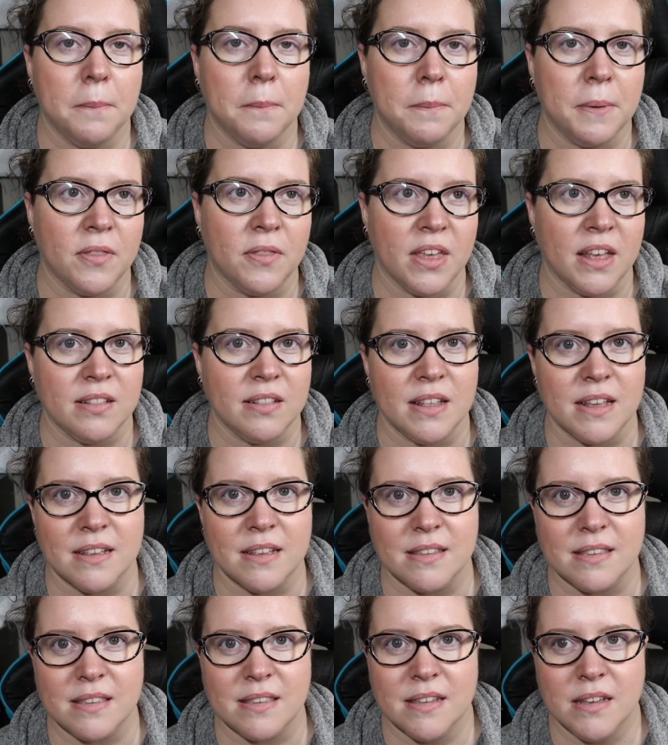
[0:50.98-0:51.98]
But then
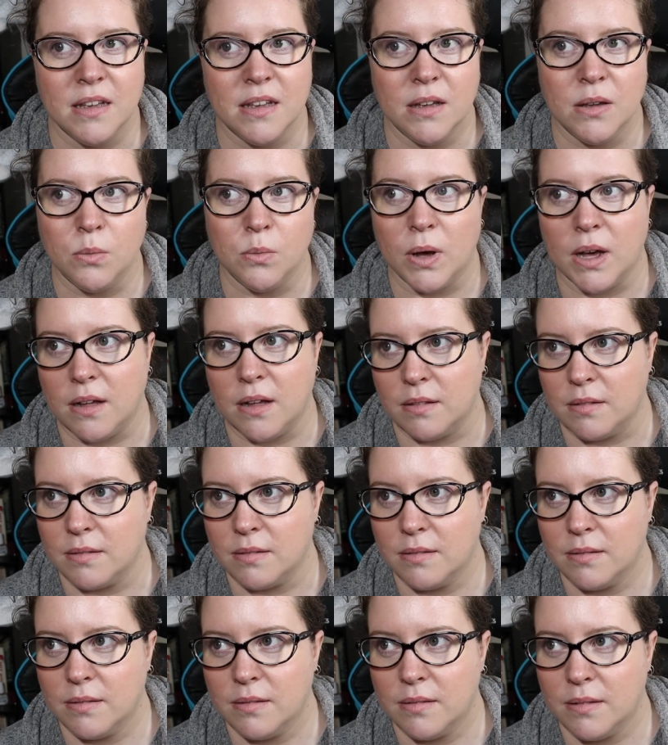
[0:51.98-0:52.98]
there's, well,
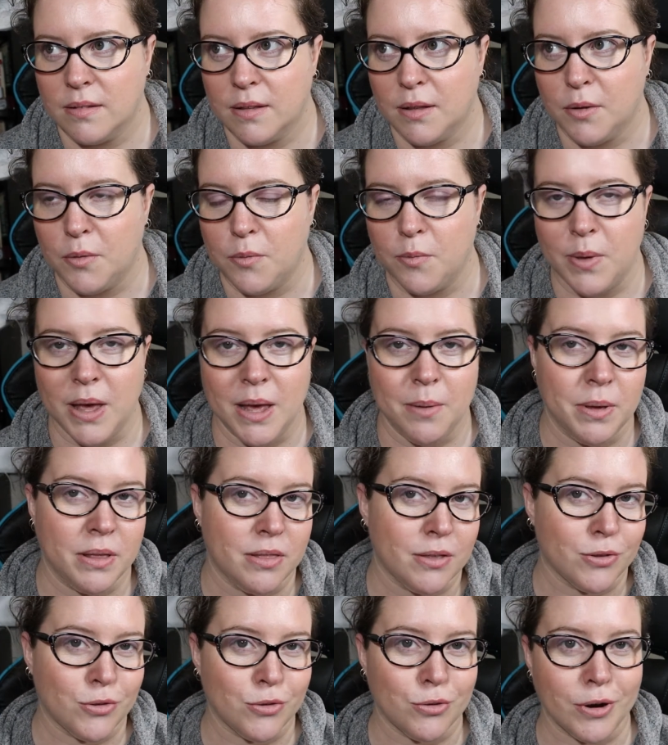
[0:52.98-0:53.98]
maybe
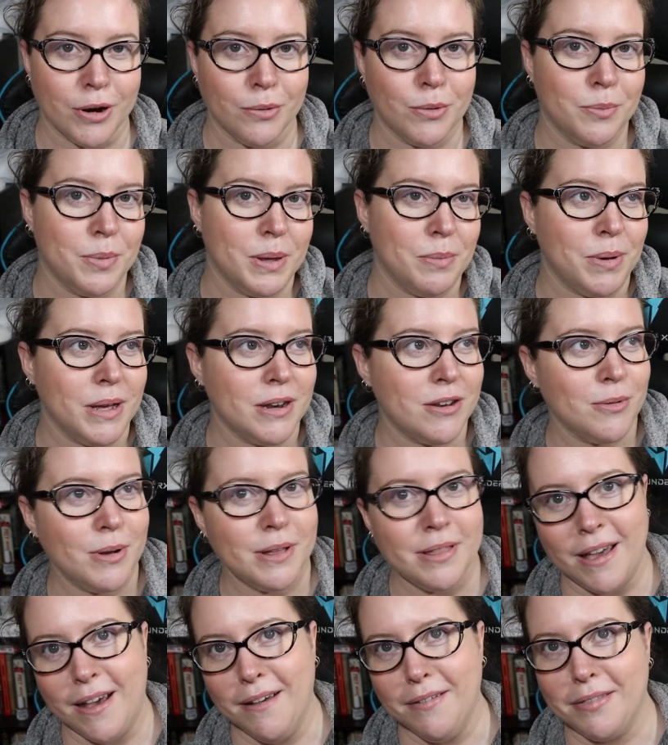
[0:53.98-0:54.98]
the story would be better
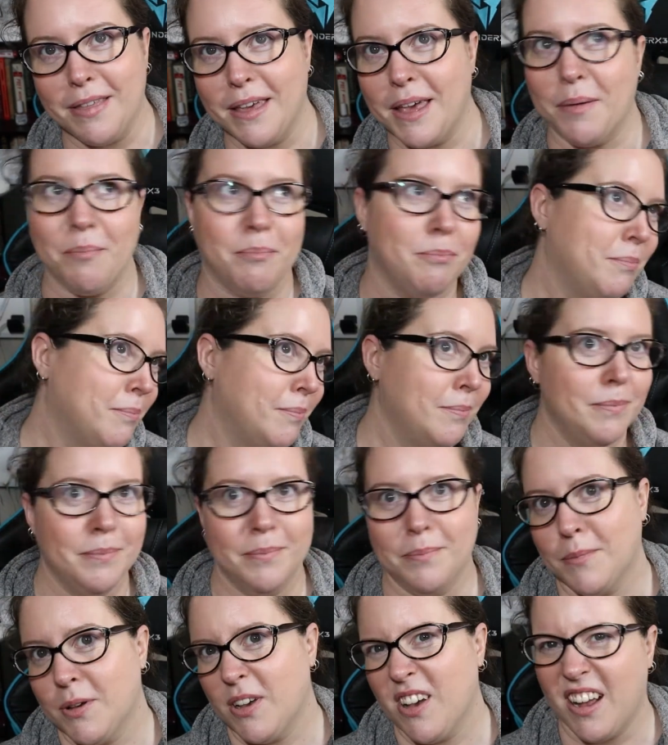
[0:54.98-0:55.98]
without them
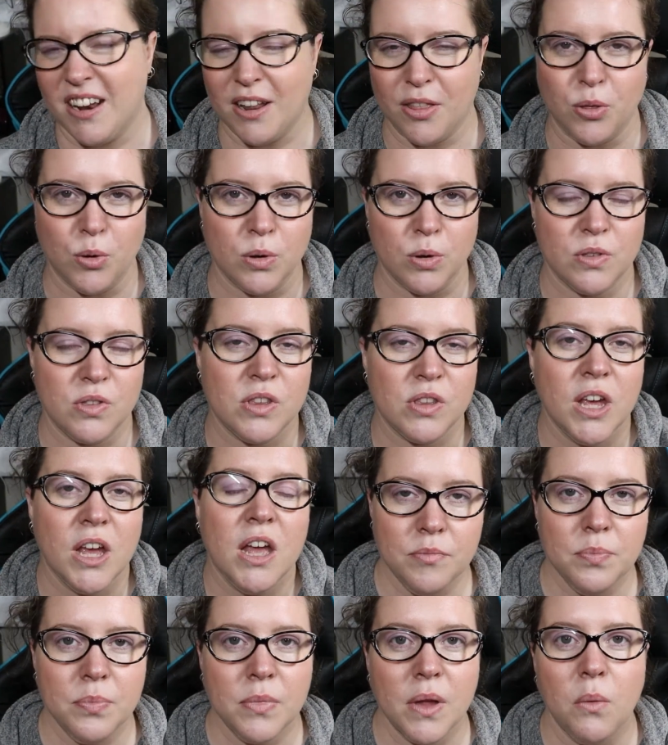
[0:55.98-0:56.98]
kind of thoughts.
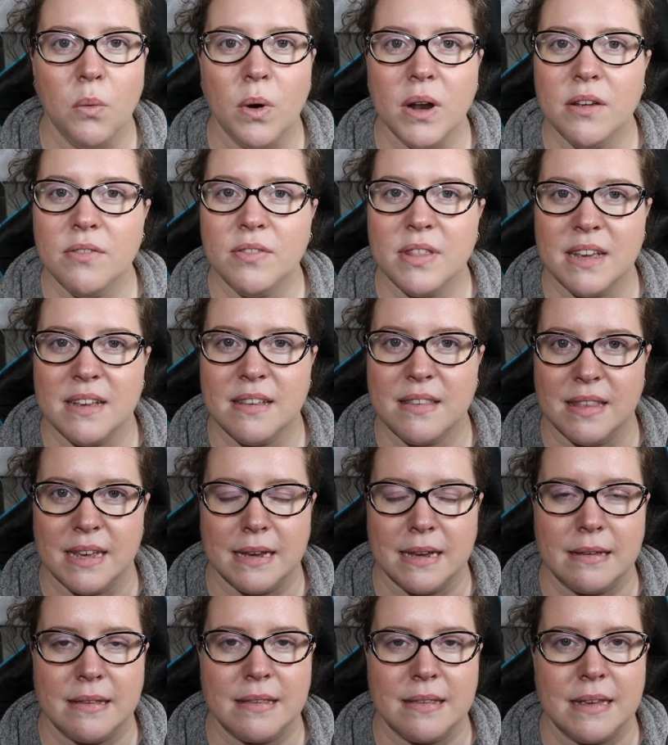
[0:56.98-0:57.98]
One of these
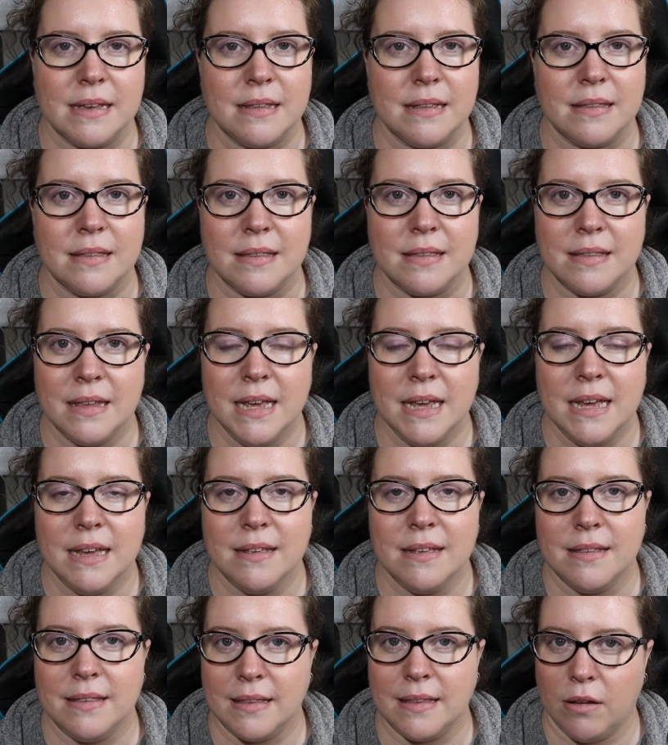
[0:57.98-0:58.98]
things is
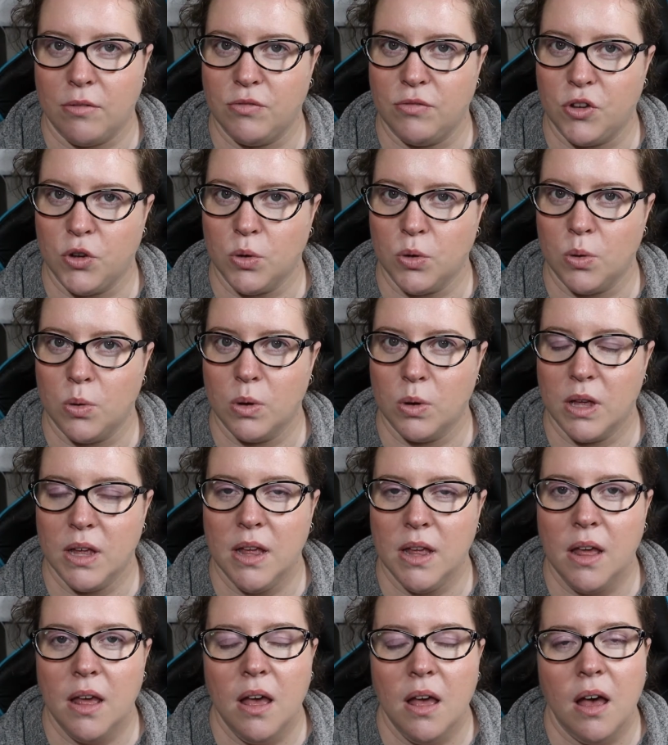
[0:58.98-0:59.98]
self-talk.
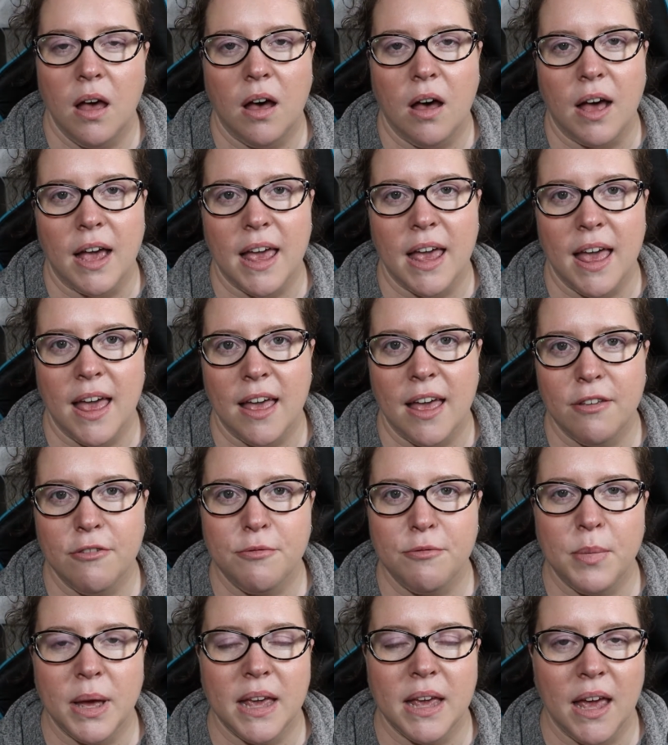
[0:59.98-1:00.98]
I
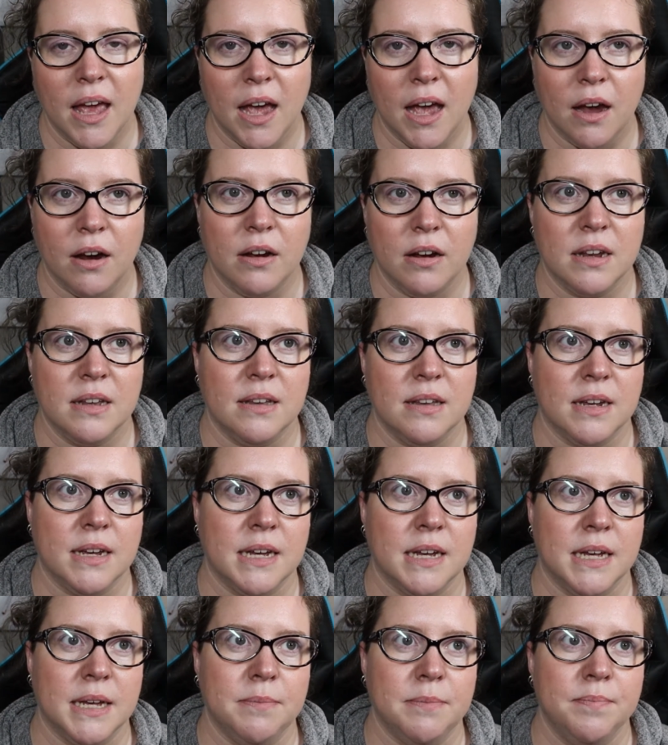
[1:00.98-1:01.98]
have my
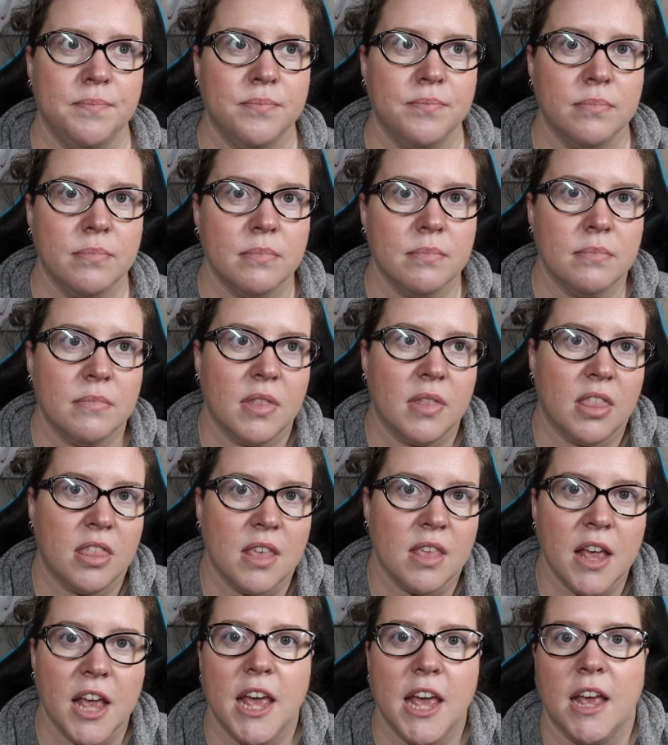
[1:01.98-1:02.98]
character
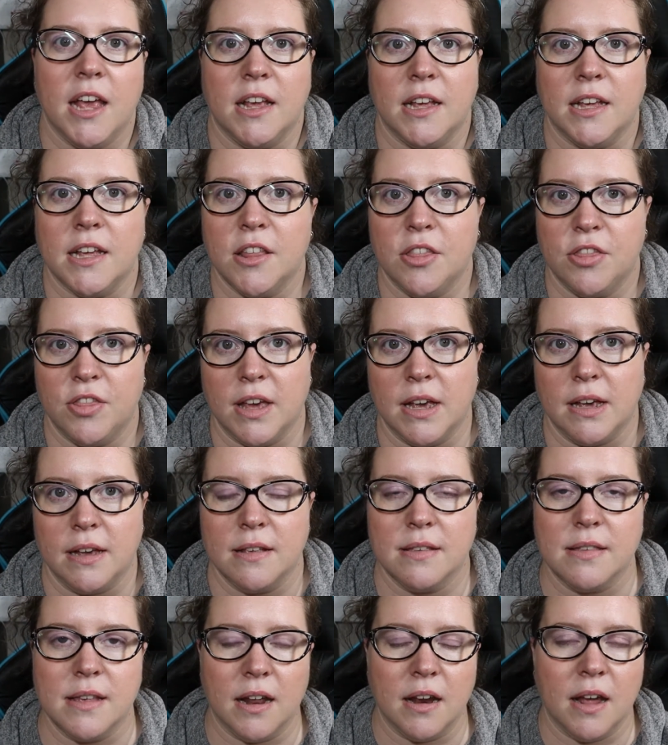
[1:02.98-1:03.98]
thinking
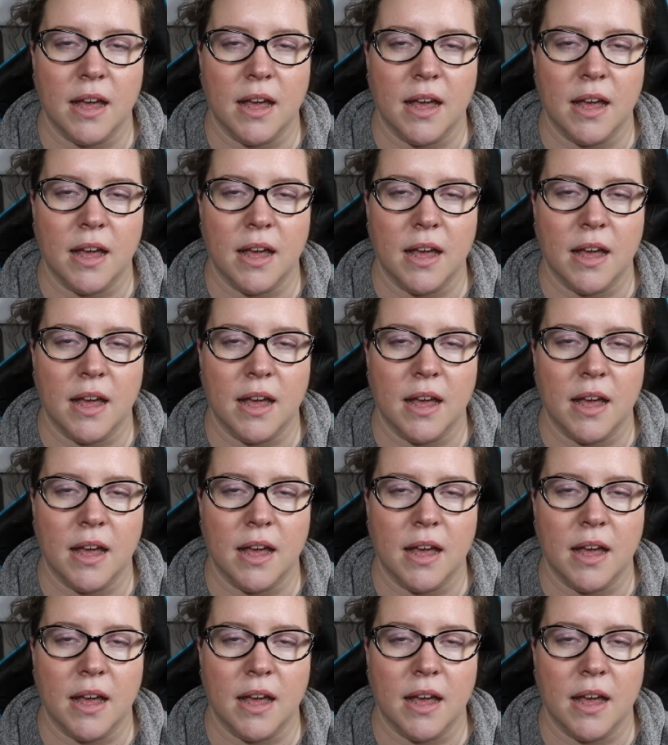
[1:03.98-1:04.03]
things and